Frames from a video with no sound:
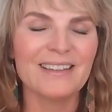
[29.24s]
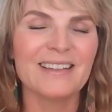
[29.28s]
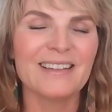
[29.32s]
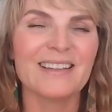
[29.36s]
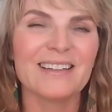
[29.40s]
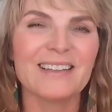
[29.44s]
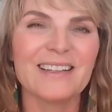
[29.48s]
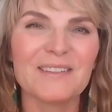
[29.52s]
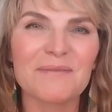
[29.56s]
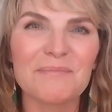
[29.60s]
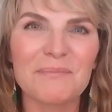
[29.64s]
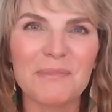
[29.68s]

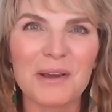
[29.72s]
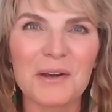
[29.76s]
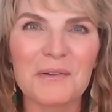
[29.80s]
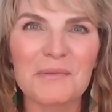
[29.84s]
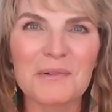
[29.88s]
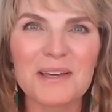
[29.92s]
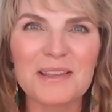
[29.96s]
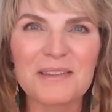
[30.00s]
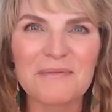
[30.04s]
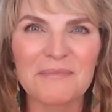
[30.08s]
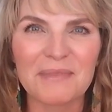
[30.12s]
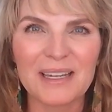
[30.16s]
Now, bear
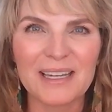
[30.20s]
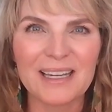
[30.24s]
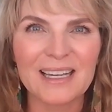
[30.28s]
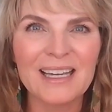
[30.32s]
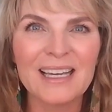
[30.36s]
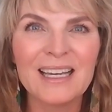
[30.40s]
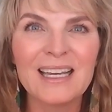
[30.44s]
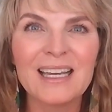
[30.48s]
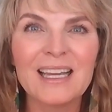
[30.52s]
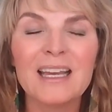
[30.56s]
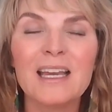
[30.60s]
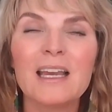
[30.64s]
with me.
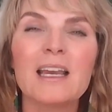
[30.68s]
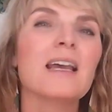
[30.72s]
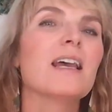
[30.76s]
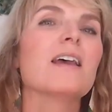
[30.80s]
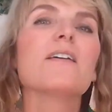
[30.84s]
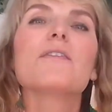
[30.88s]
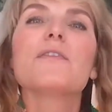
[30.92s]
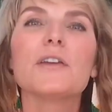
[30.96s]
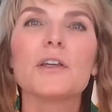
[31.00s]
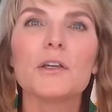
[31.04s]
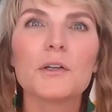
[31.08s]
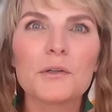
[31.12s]

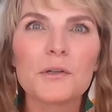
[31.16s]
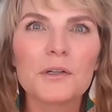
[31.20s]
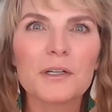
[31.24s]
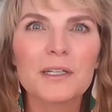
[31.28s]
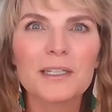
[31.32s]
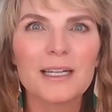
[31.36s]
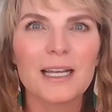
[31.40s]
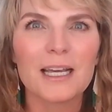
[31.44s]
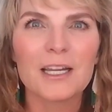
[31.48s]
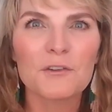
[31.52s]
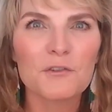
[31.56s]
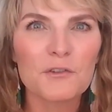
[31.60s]
If you're an
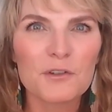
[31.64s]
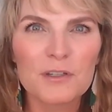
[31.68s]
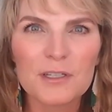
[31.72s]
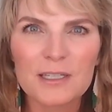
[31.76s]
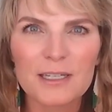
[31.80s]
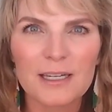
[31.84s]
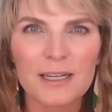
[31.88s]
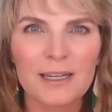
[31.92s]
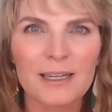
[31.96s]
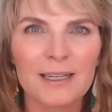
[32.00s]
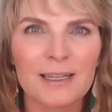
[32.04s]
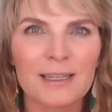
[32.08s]

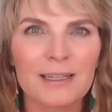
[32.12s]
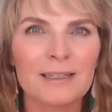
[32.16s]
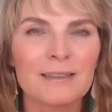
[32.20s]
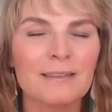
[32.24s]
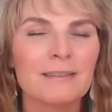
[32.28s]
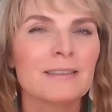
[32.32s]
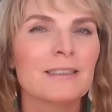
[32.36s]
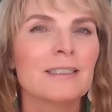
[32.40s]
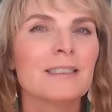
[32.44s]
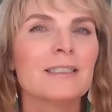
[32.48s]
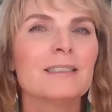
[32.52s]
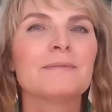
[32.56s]
interesting,
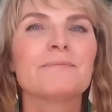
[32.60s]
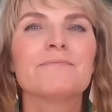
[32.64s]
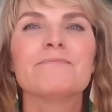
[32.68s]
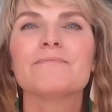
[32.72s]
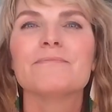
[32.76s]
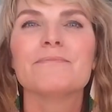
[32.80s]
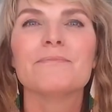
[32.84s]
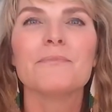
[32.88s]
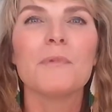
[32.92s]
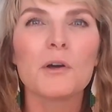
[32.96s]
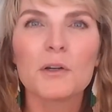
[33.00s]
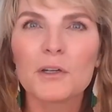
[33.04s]

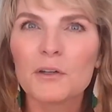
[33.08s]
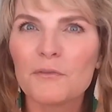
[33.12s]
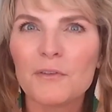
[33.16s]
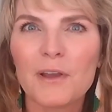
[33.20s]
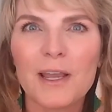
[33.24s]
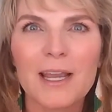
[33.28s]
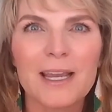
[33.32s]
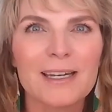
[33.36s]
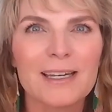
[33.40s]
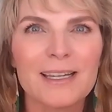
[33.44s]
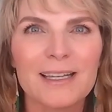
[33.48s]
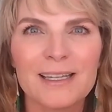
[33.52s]

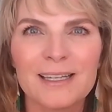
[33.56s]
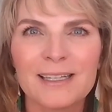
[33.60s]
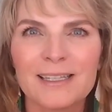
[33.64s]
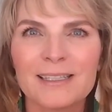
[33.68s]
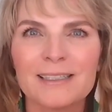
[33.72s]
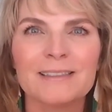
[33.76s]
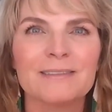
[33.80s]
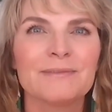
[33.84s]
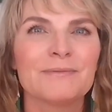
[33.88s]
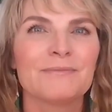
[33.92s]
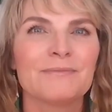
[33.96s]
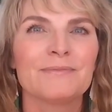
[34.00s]

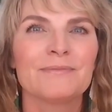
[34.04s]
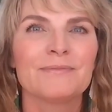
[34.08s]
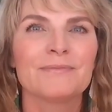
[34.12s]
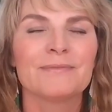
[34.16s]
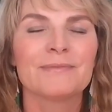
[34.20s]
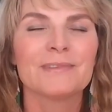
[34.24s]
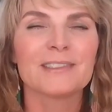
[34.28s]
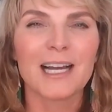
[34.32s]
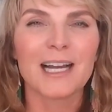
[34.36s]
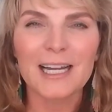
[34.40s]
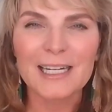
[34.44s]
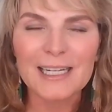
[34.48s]
motivated,
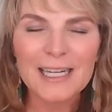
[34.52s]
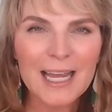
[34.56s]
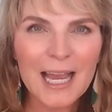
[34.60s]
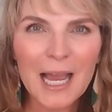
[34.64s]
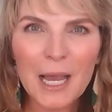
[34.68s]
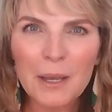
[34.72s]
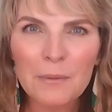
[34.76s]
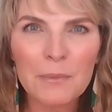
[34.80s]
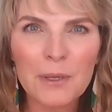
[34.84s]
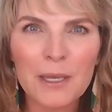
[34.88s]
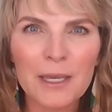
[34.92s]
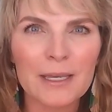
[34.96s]

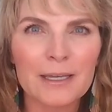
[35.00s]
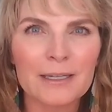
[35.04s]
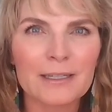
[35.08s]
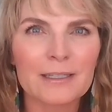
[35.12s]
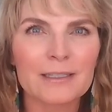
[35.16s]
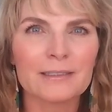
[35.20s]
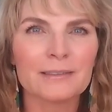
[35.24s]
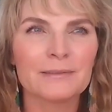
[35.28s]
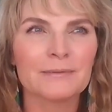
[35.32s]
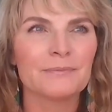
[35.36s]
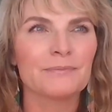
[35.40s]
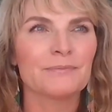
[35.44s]

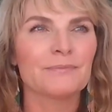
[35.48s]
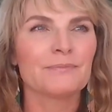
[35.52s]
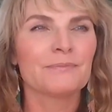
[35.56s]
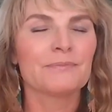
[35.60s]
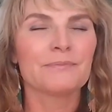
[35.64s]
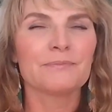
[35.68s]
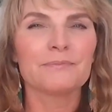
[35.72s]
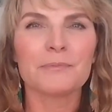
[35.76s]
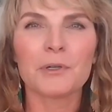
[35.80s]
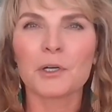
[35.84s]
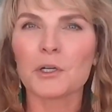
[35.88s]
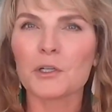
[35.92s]
dynamic
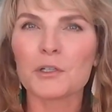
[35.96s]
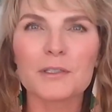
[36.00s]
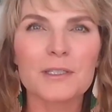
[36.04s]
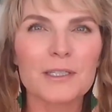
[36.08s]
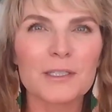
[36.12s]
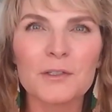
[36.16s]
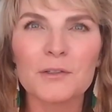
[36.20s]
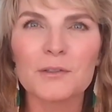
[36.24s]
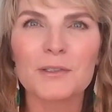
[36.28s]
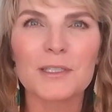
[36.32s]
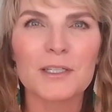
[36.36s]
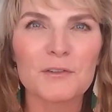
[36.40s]
person
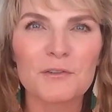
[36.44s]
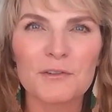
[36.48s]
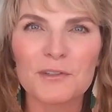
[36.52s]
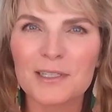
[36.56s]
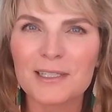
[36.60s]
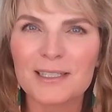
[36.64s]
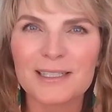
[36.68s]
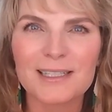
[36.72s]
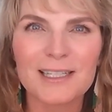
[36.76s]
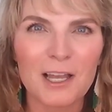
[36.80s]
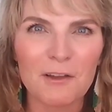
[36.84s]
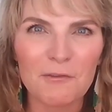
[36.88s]
who's interested
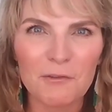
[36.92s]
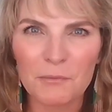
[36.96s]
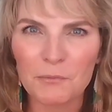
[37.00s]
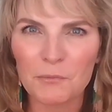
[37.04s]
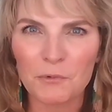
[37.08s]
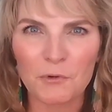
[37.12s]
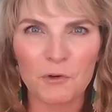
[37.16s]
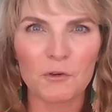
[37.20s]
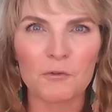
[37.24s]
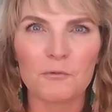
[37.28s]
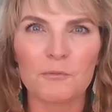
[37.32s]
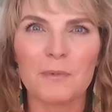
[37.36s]
in
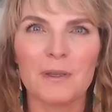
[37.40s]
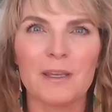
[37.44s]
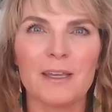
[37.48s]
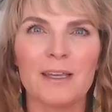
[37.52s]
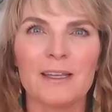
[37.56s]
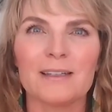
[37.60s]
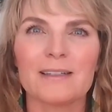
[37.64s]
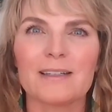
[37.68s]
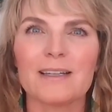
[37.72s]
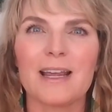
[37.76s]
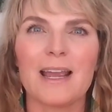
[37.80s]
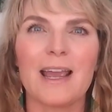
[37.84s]

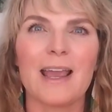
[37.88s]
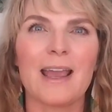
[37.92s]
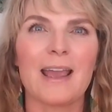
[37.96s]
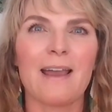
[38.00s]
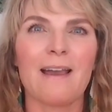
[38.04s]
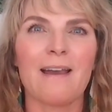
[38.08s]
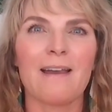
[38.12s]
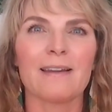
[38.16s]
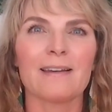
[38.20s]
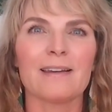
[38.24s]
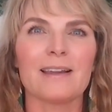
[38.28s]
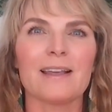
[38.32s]
self-improvement
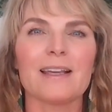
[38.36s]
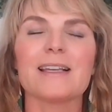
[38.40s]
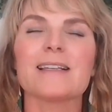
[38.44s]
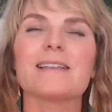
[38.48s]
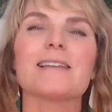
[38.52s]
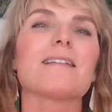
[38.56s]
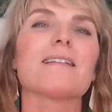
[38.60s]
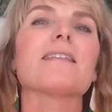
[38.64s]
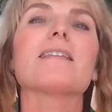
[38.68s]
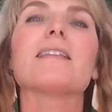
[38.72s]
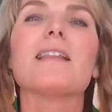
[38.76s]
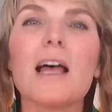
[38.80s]
and is a
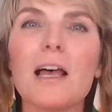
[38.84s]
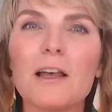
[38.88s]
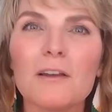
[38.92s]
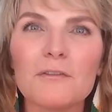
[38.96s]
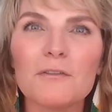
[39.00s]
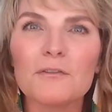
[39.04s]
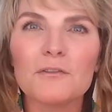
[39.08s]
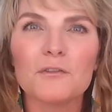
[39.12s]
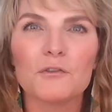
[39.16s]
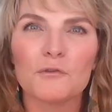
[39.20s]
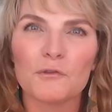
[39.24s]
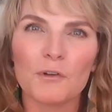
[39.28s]

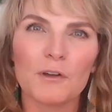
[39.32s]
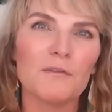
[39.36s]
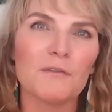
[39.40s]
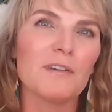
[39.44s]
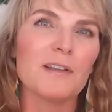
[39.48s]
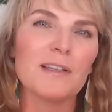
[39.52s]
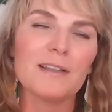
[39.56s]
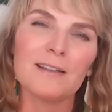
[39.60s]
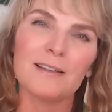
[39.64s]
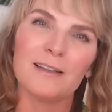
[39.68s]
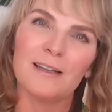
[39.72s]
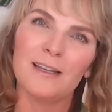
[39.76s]

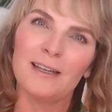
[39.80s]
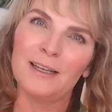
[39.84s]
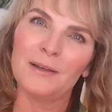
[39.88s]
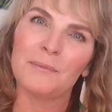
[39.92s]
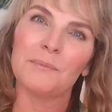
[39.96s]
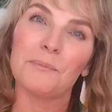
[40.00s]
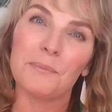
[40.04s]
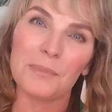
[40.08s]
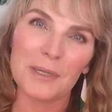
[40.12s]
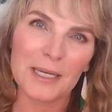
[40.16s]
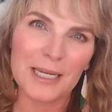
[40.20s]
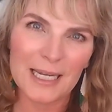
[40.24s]
love-driven
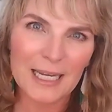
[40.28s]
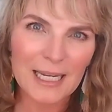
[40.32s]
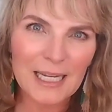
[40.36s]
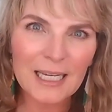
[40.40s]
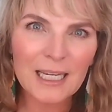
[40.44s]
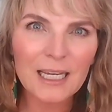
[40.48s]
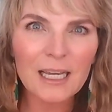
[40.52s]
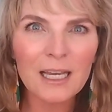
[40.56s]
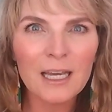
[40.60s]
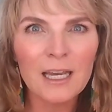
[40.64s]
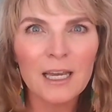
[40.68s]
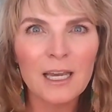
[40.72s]

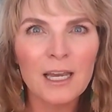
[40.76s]
being,